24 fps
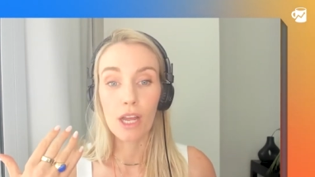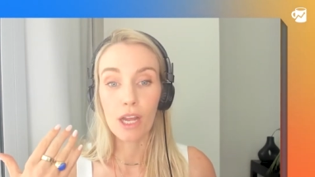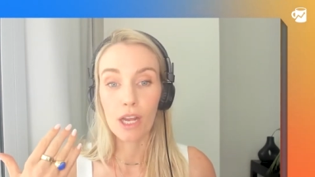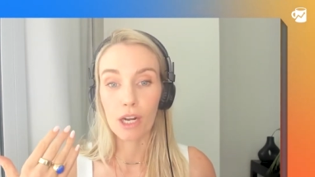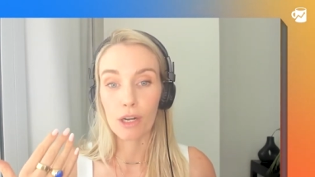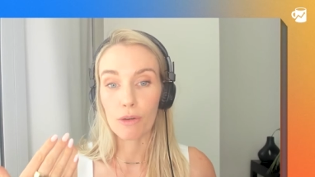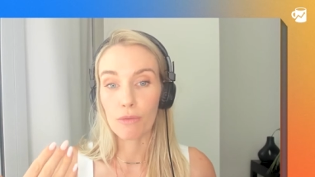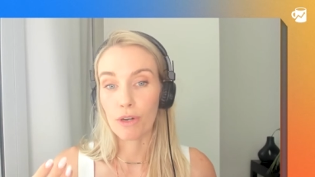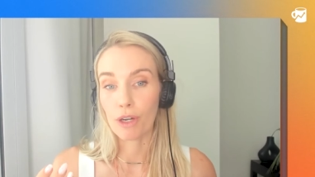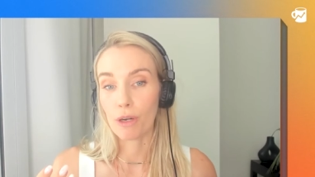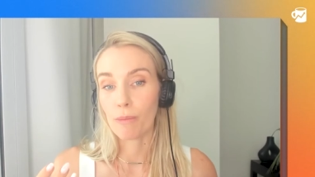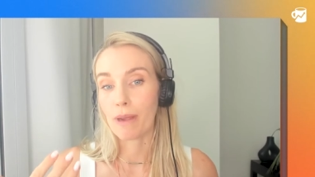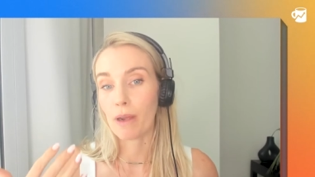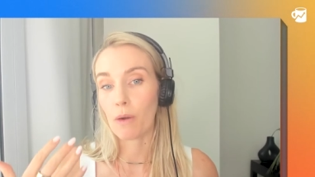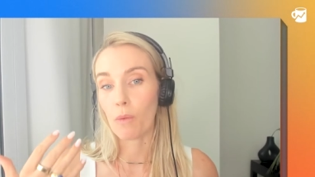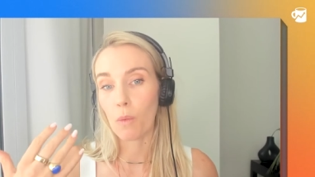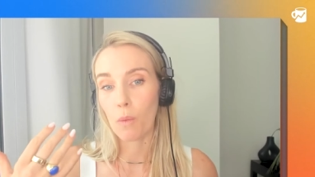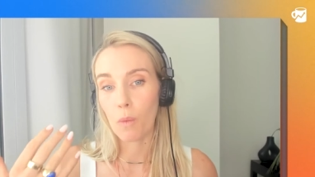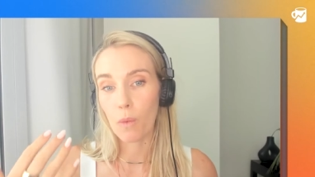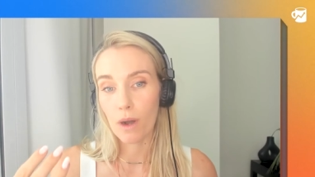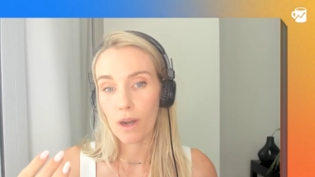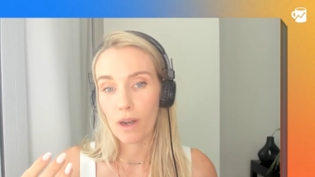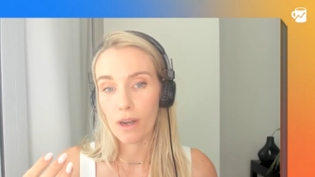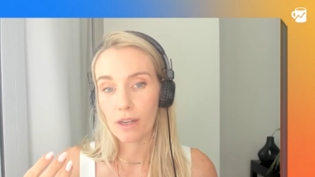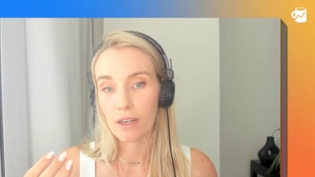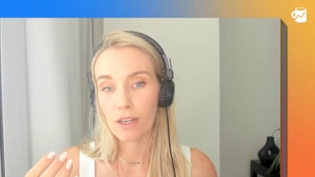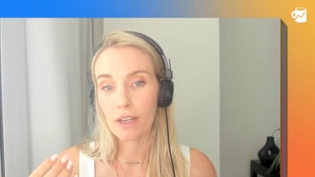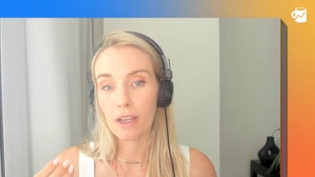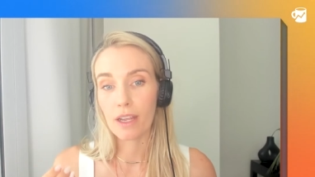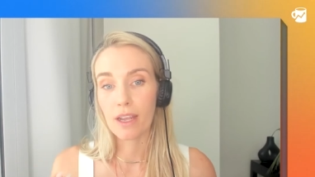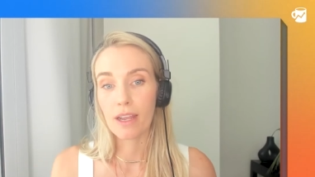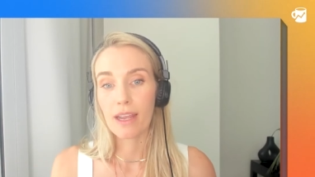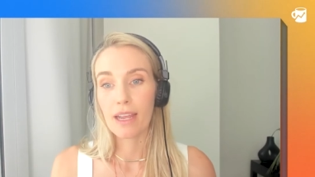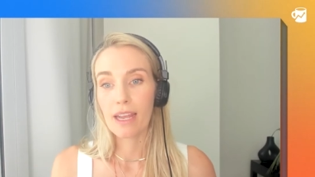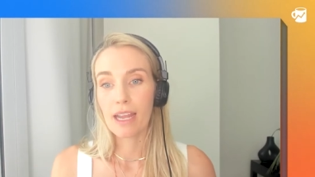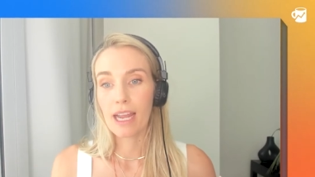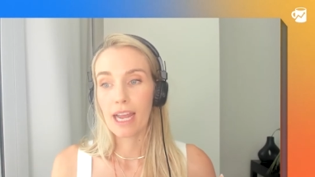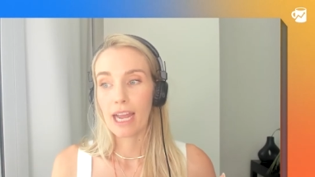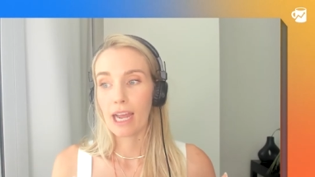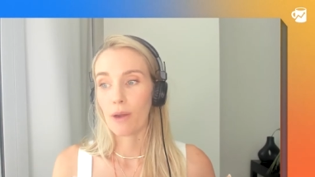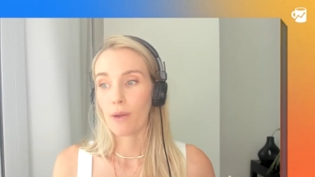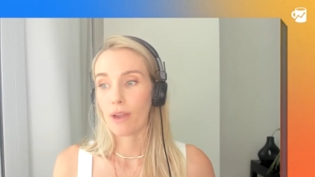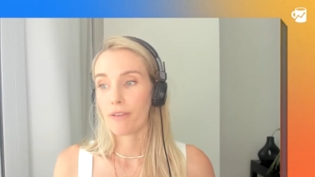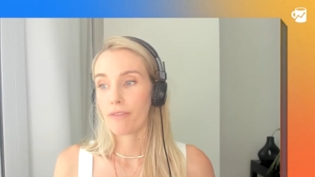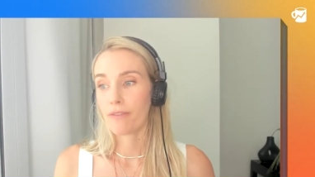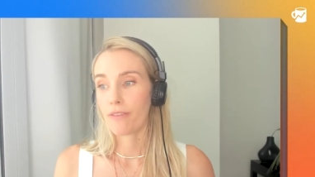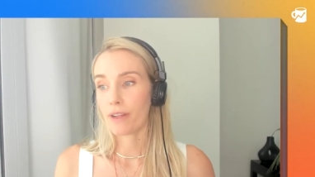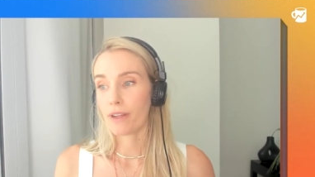a room at work, how
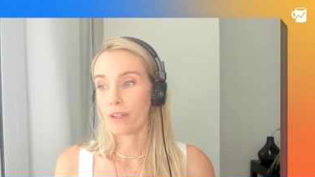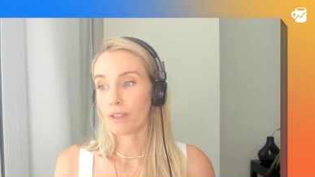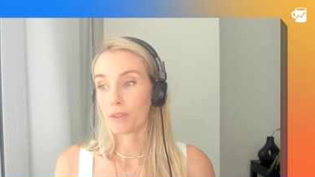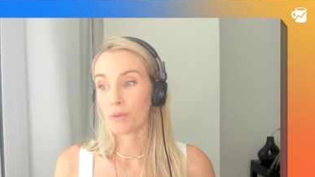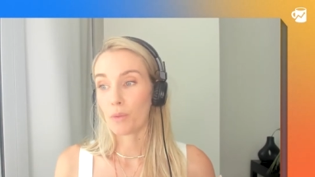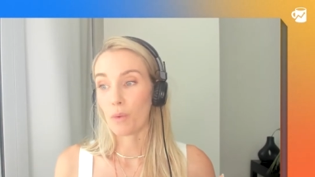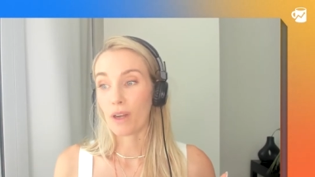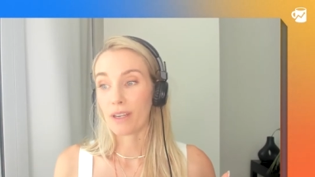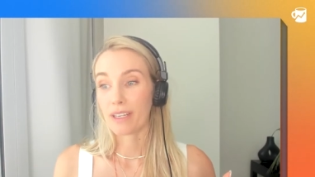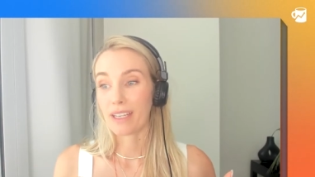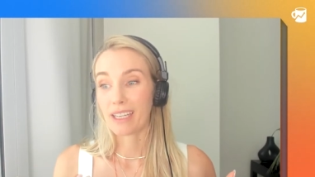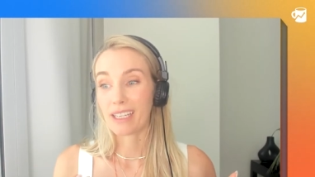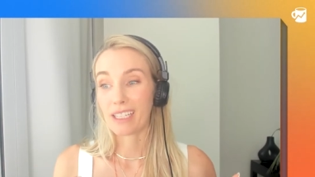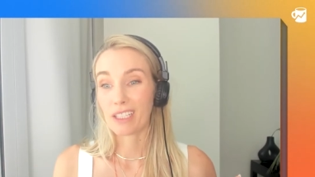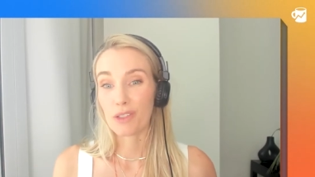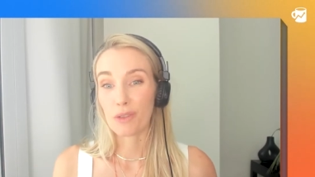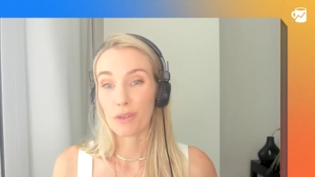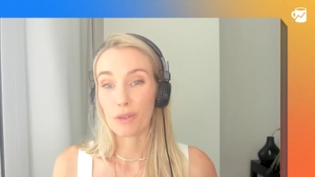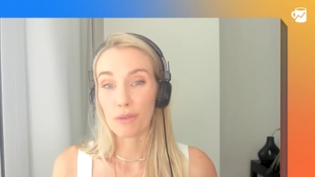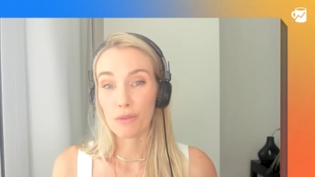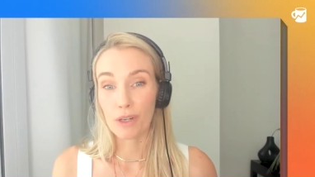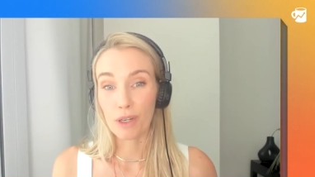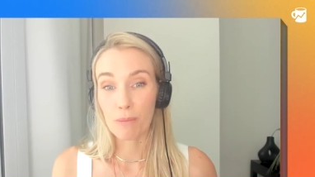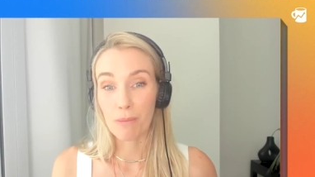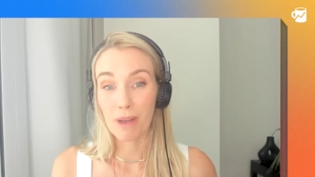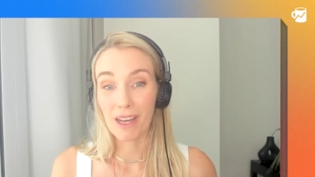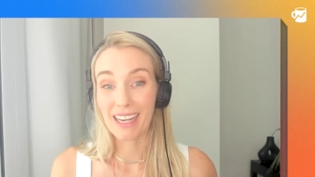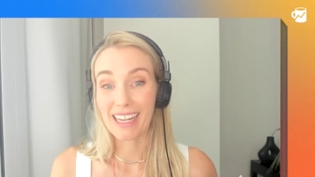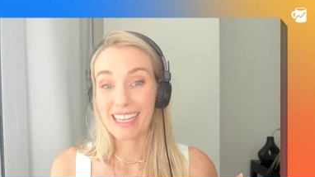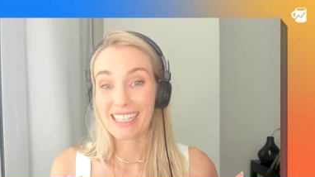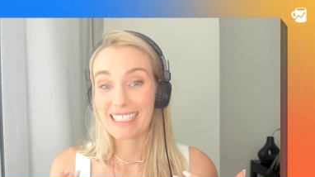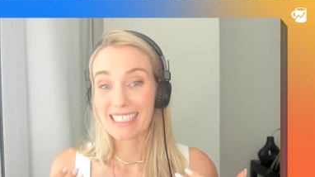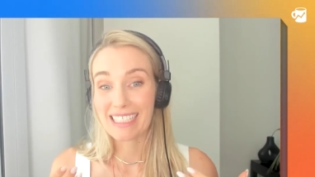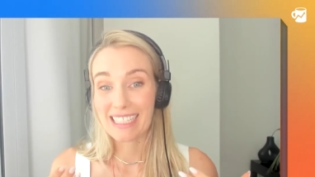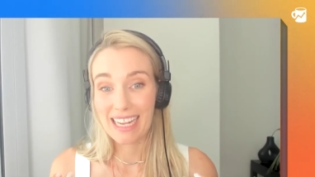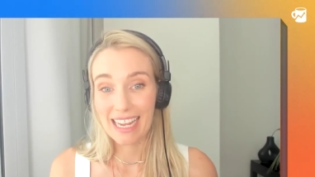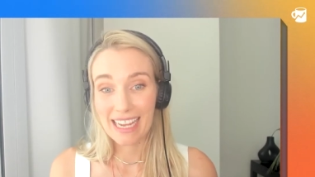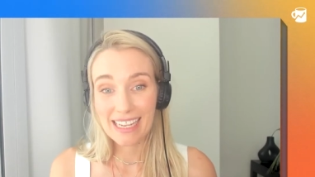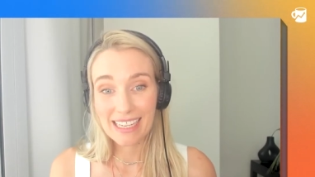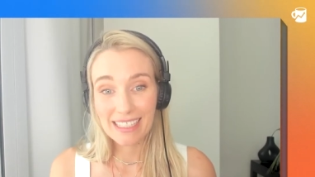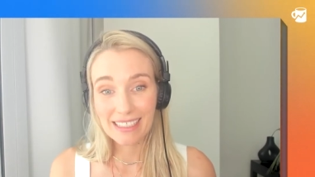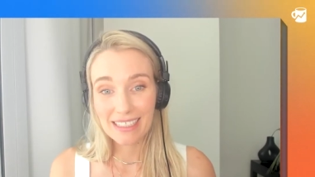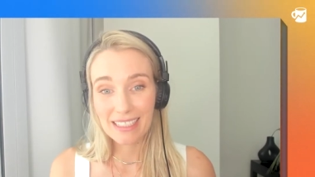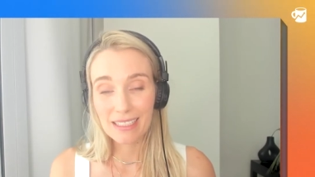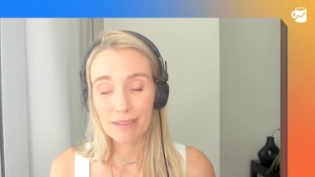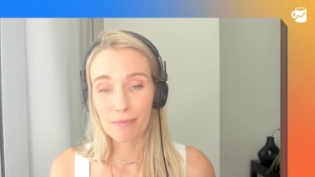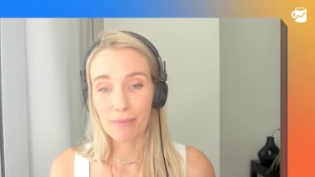I felt walking into a room on a date,